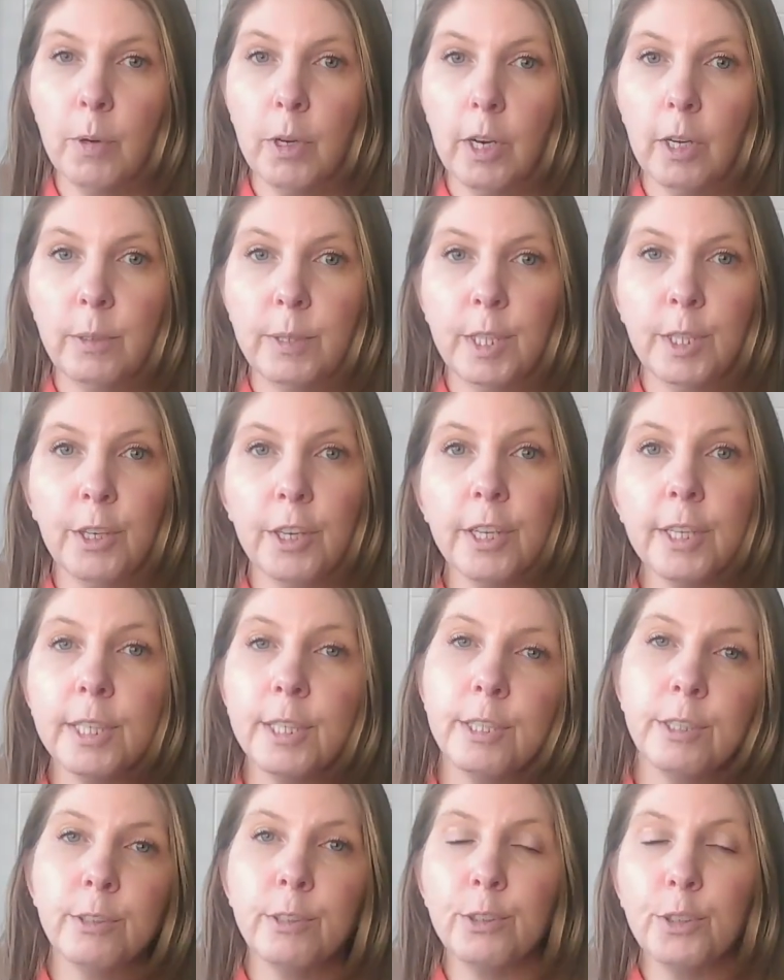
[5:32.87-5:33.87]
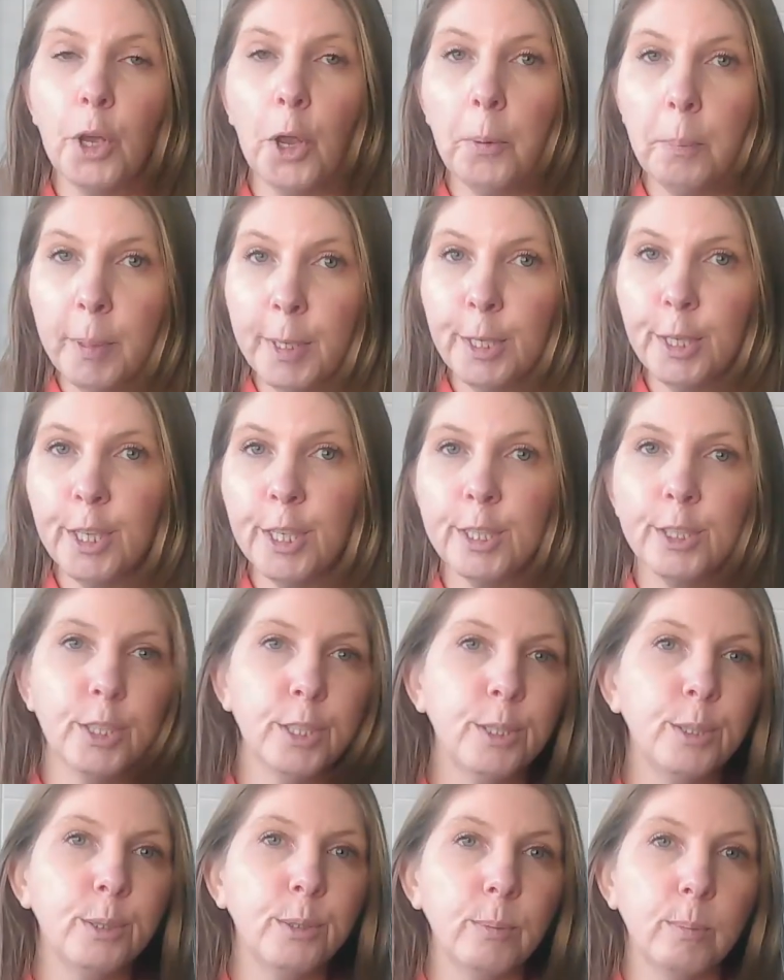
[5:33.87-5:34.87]
closing curtains, opening
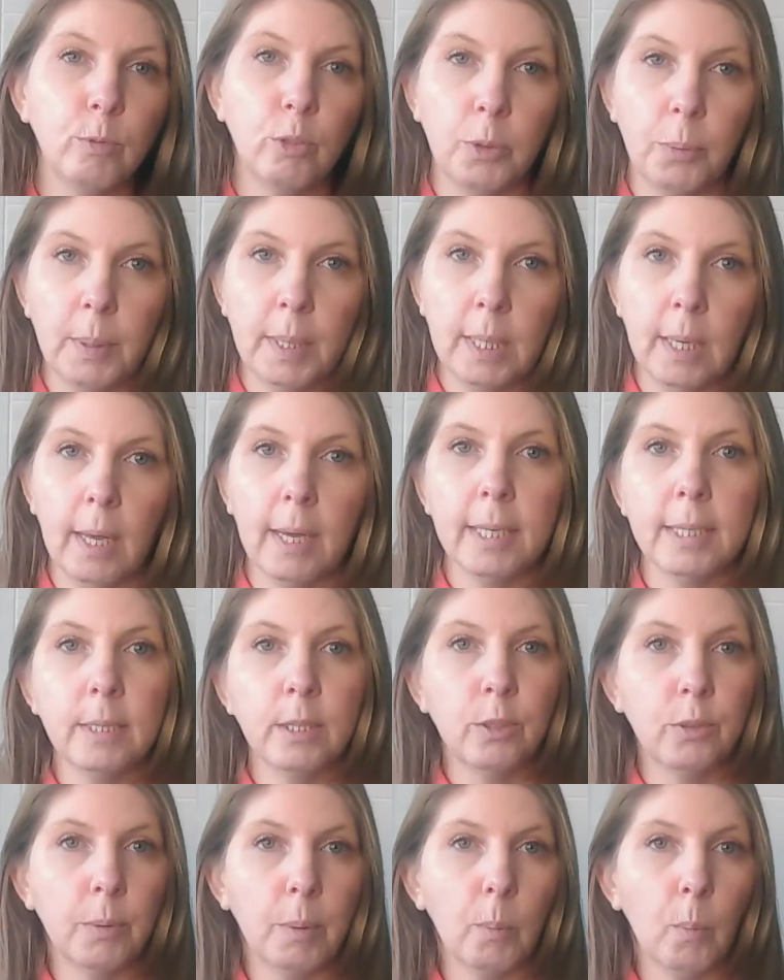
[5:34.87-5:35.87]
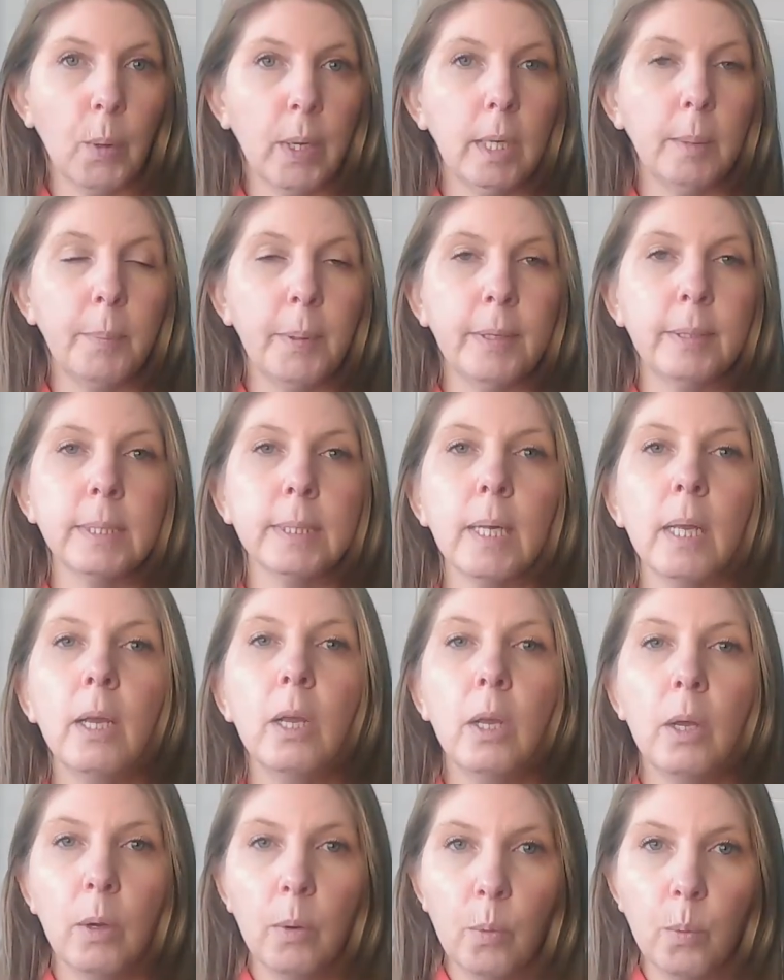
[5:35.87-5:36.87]
curtains, doing lights, doing wheelie bins,
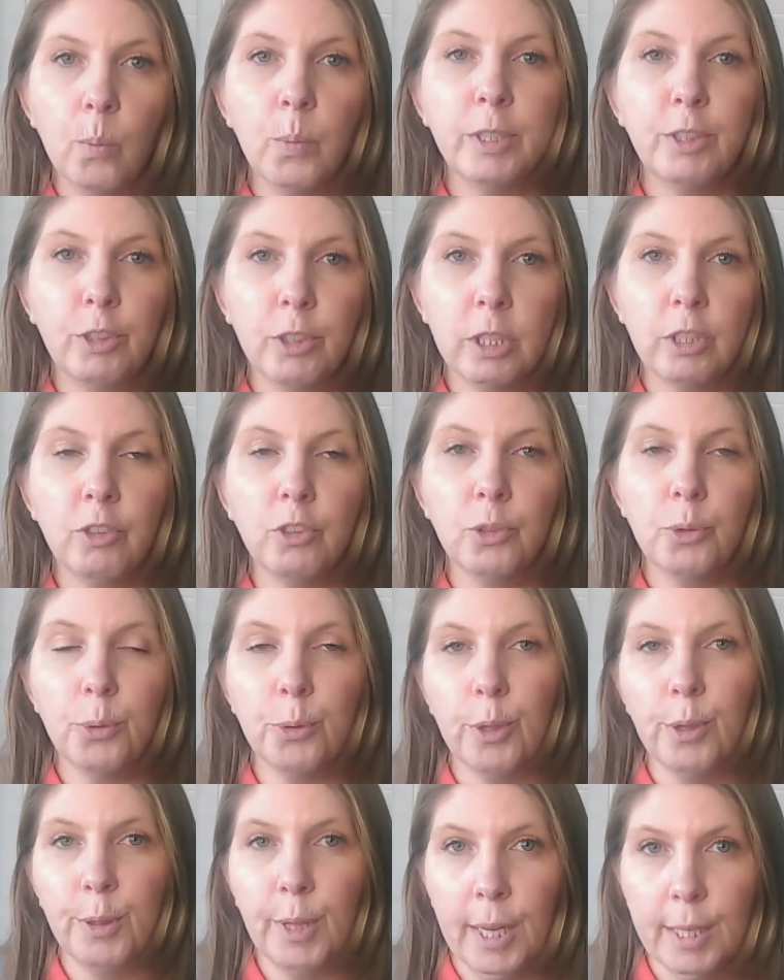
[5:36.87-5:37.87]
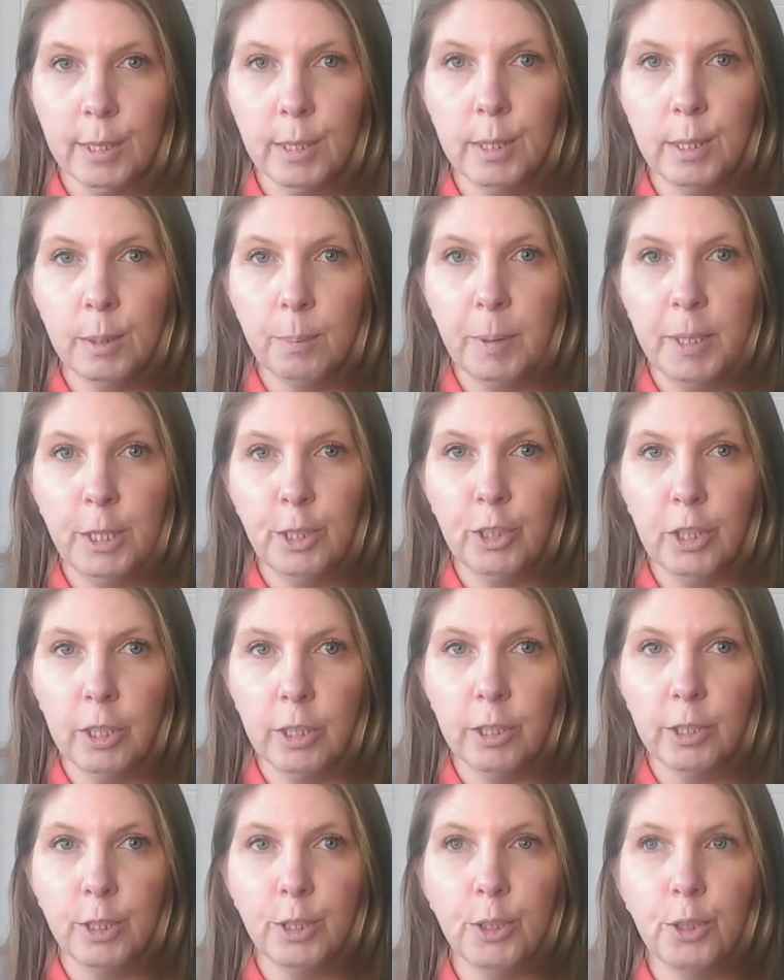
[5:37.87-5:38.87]
we should ensure that that has been
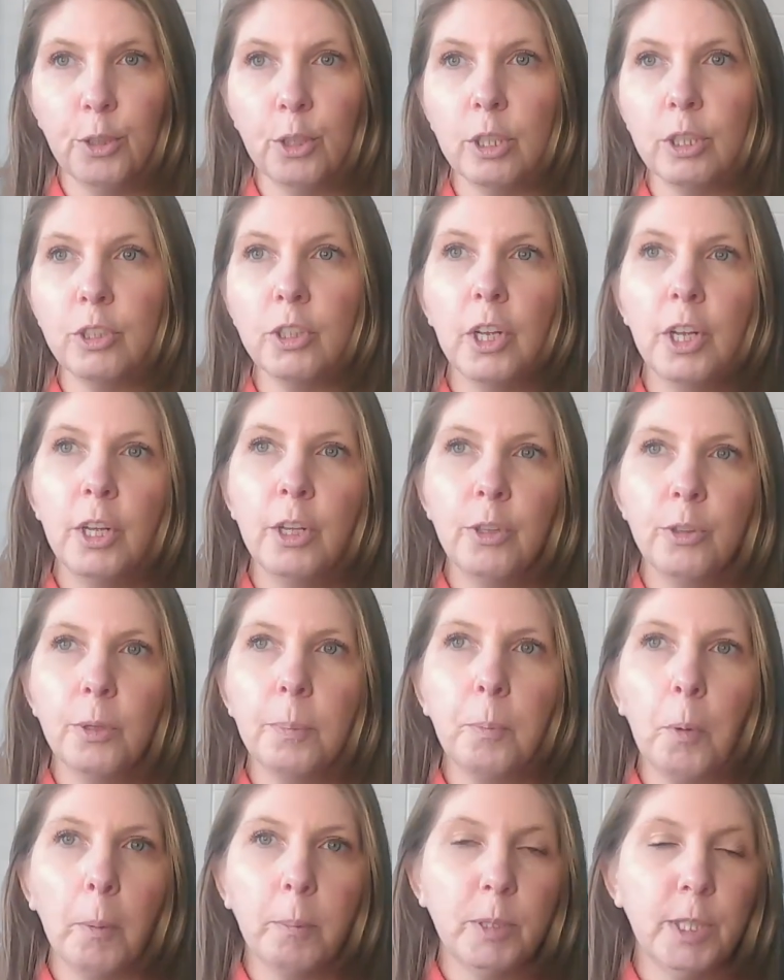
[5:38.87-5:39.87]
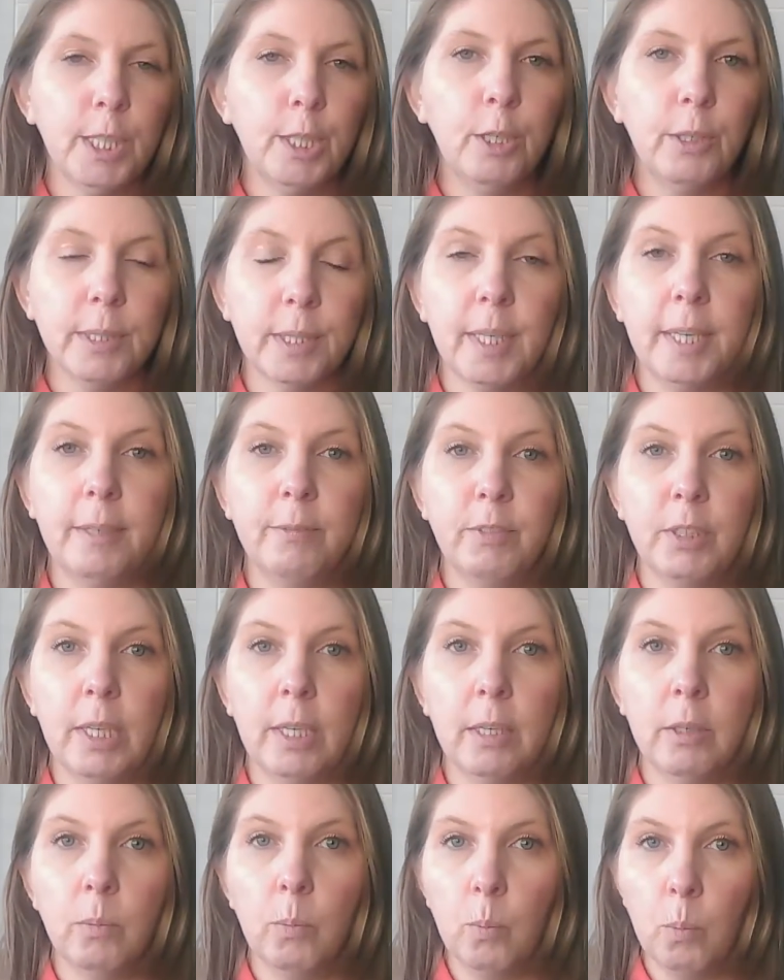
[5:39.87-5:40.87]
done so that the property looks lived
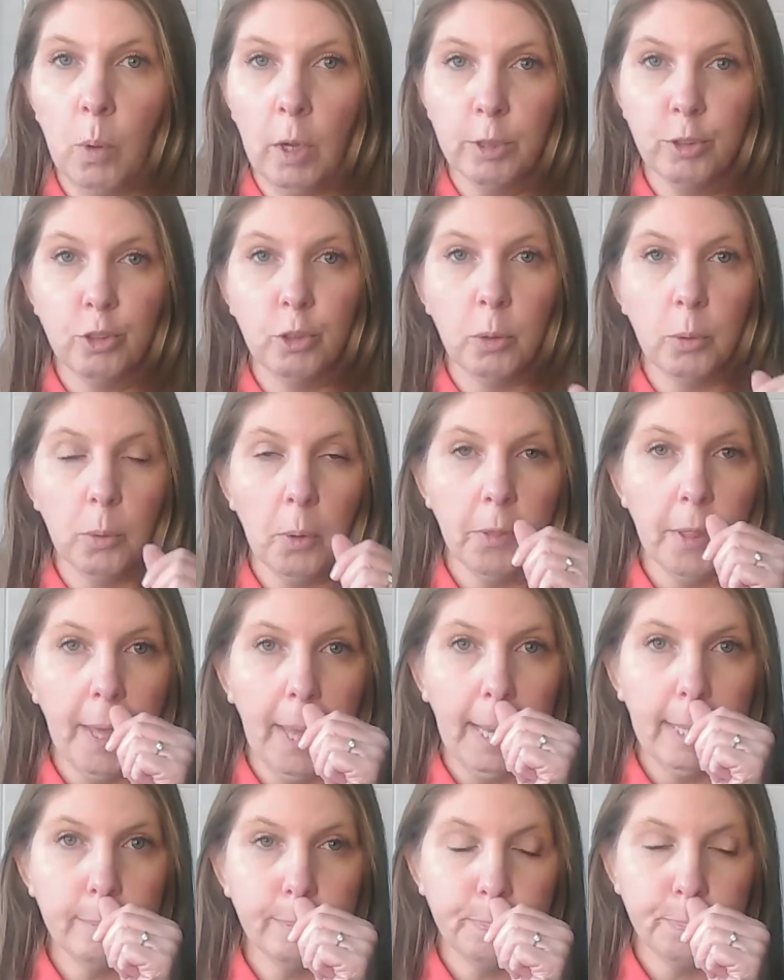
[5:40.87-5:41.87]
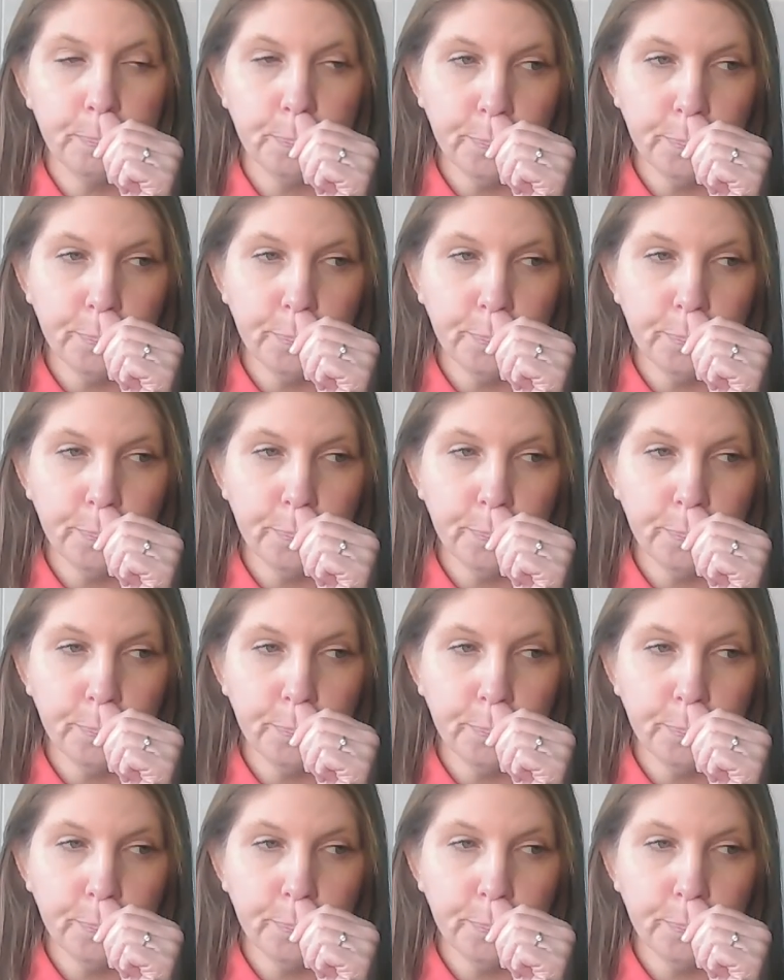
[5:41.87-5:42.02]
in whilst you're not there.